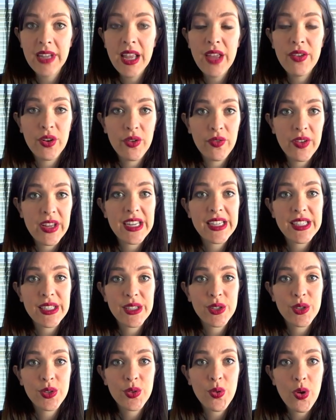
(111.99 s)
If you're Venus
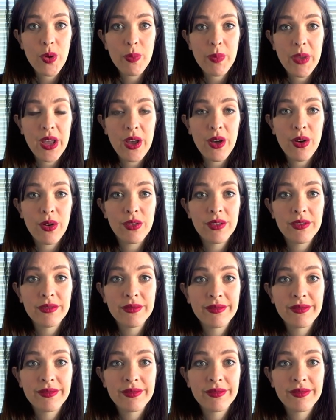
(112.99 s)
in Scorpio,